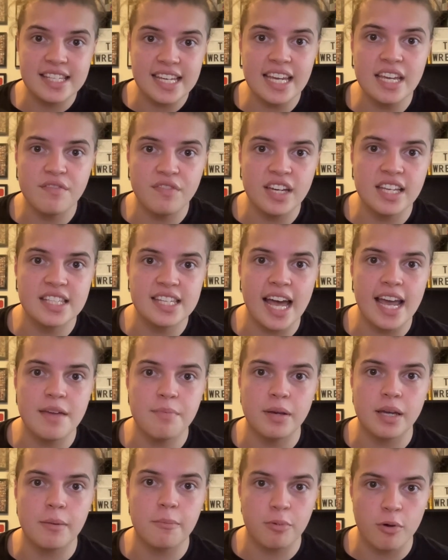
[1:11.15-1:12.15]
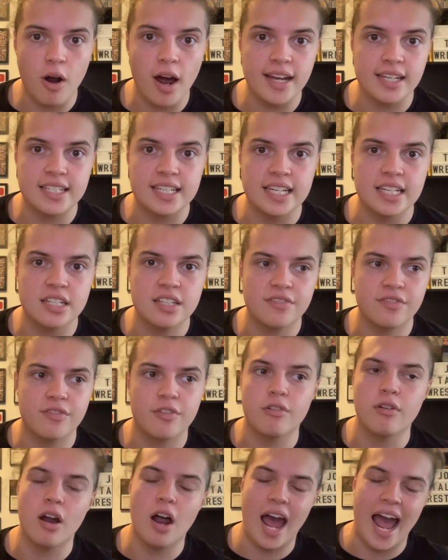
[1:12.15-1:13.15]
TV taping prices
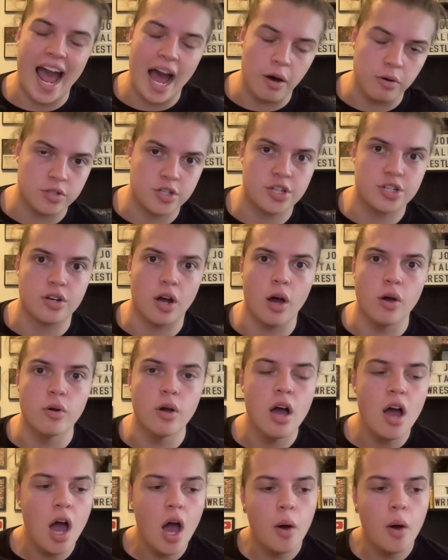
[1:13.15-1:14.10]
for a house show,